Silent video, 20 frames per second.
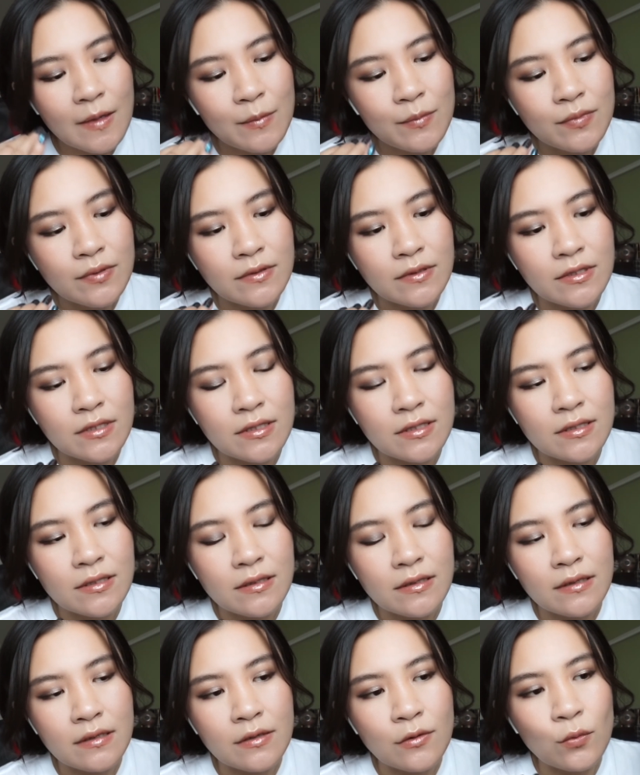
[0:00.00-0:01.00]
put
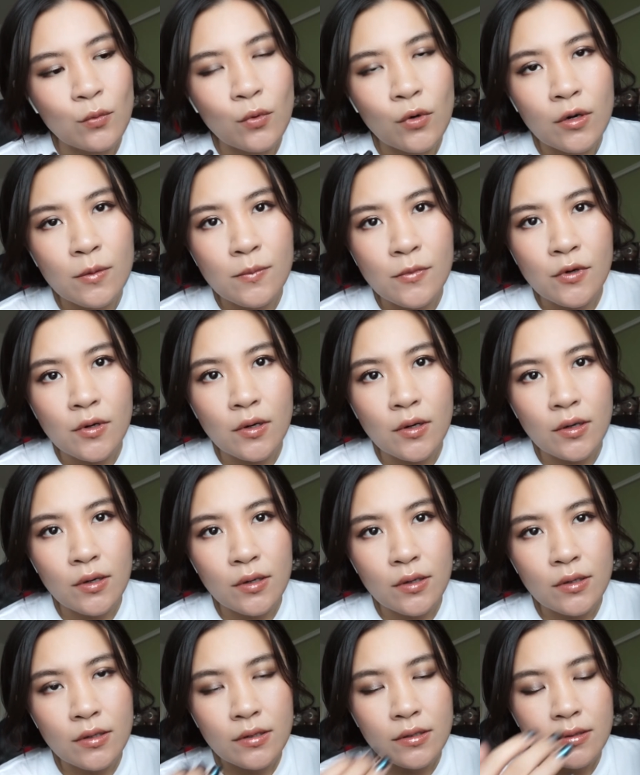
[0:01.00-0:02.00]
a
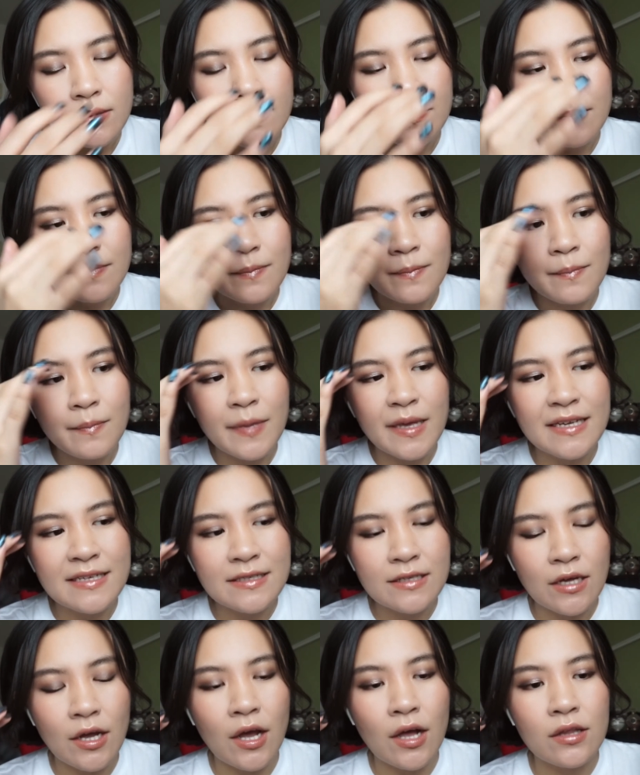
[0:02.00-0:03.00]
warmer base
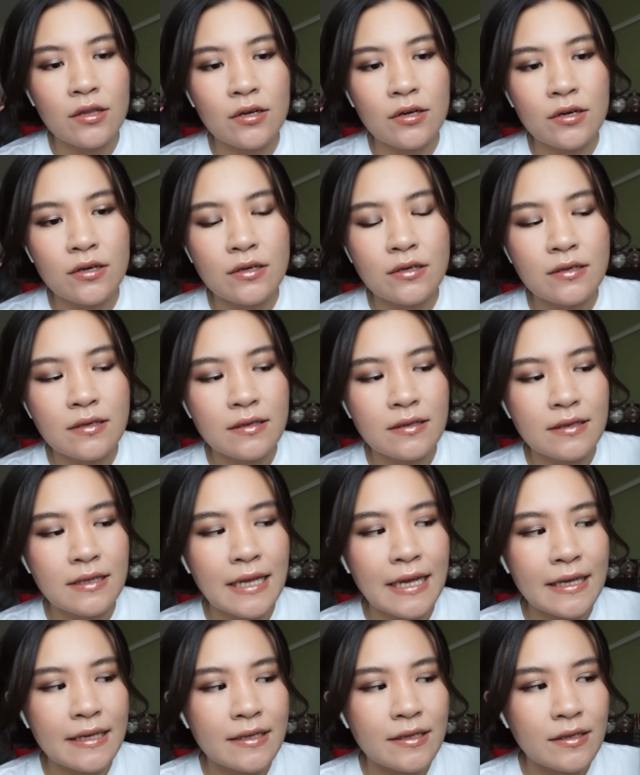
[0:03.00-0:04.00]
color
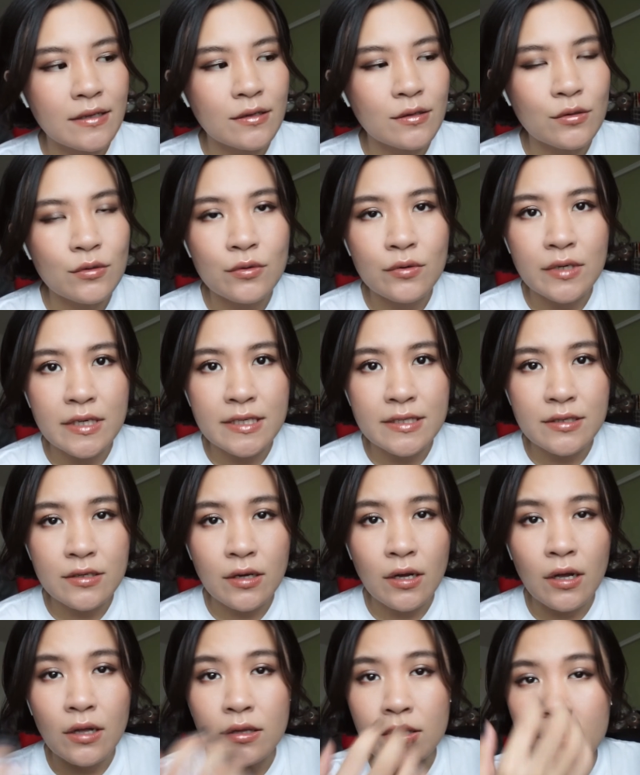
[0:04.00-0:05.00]
like a crease
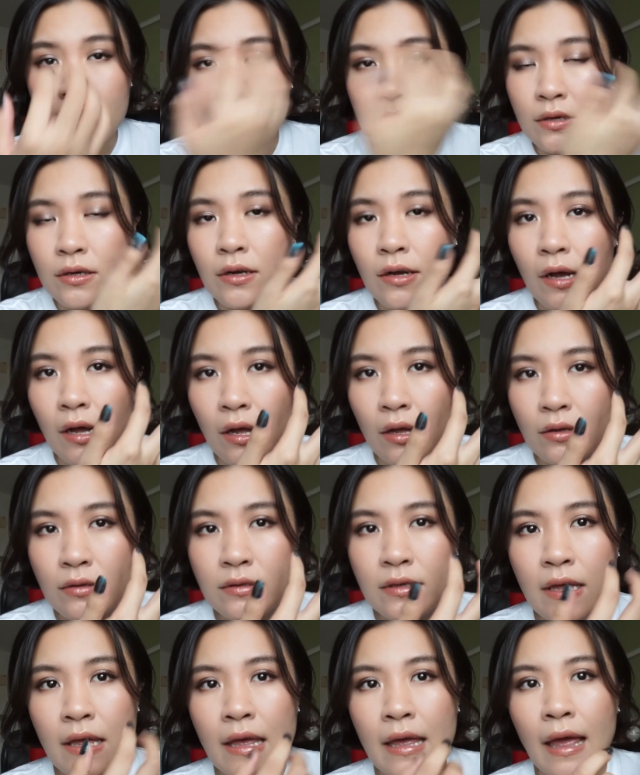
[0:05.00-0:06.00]
color on
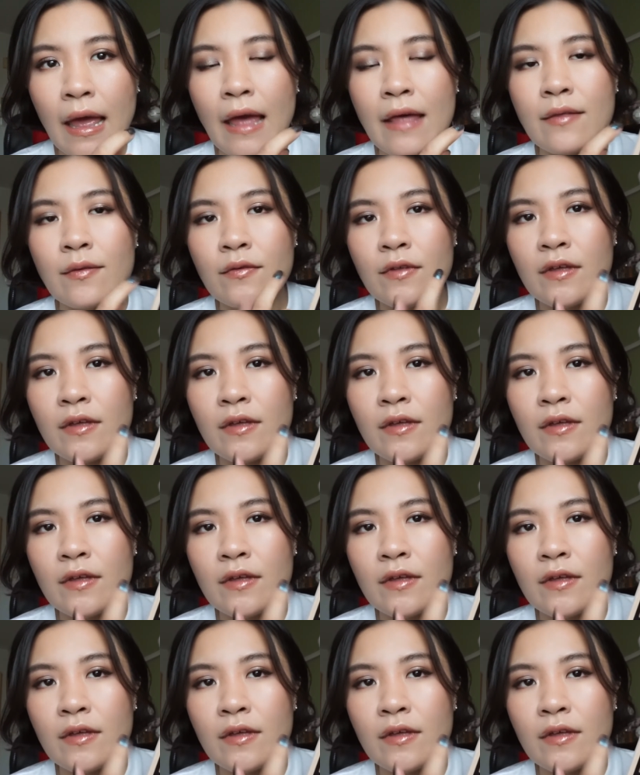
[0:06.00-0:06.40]
and